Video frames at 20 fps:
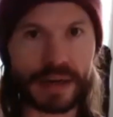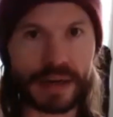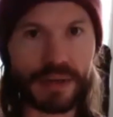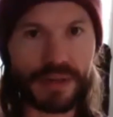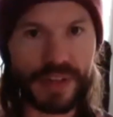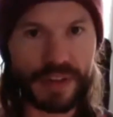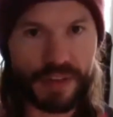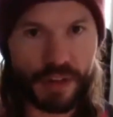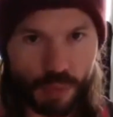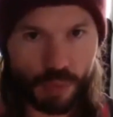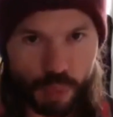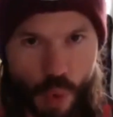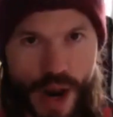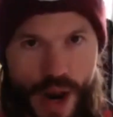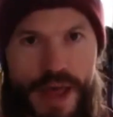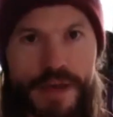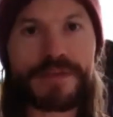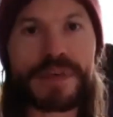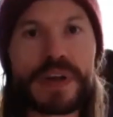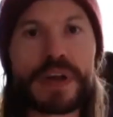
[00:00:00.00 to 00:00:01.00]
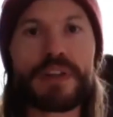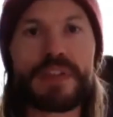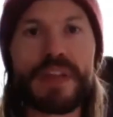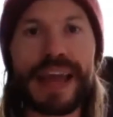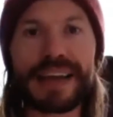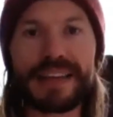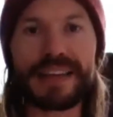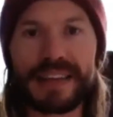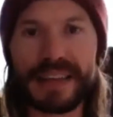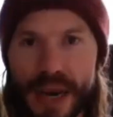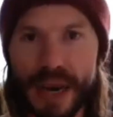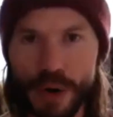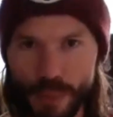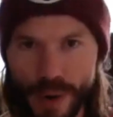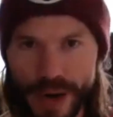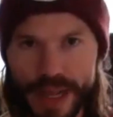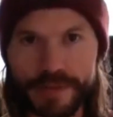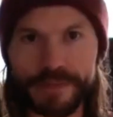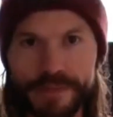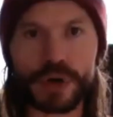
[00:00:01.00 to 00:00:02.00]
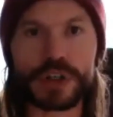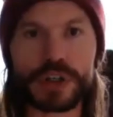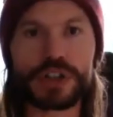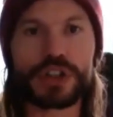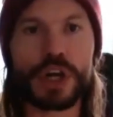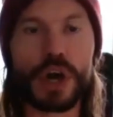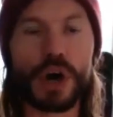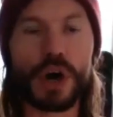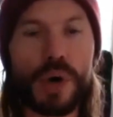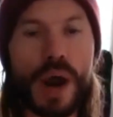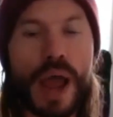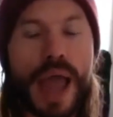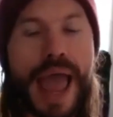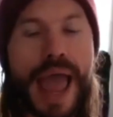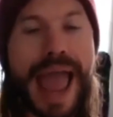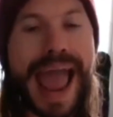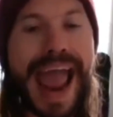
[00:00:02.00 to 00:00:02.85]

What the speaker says: like. This is what it feels like to get ready for a show.